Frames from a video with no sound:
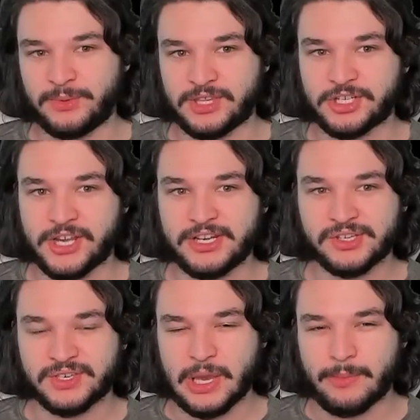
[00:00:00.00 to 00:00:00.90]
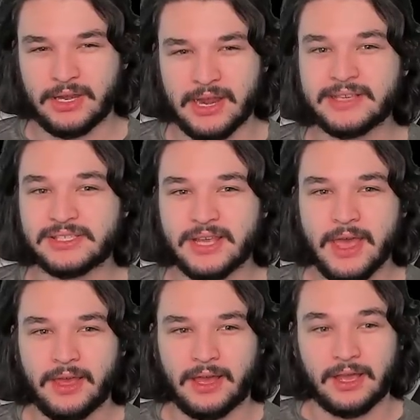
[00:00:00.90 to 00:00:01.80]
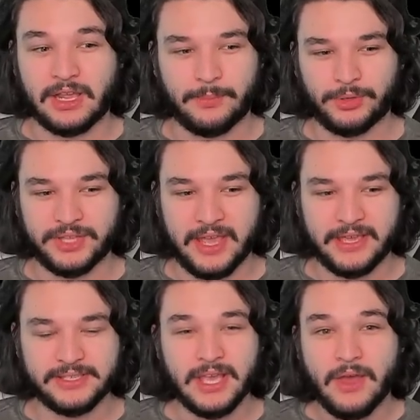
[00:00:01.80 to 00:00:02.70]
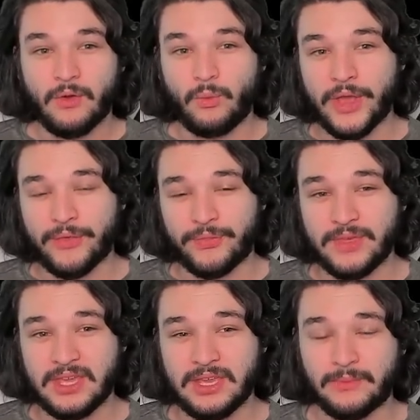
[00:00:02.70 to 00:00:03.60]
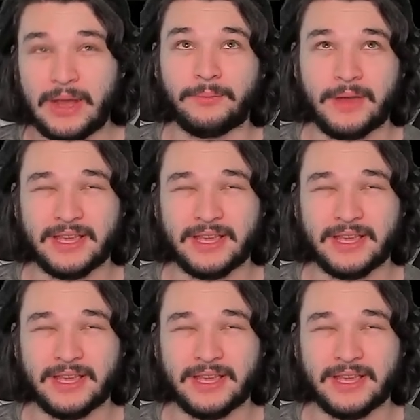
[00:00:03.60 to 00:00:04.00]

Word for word: with the changes coming next uh, couple days with the, well,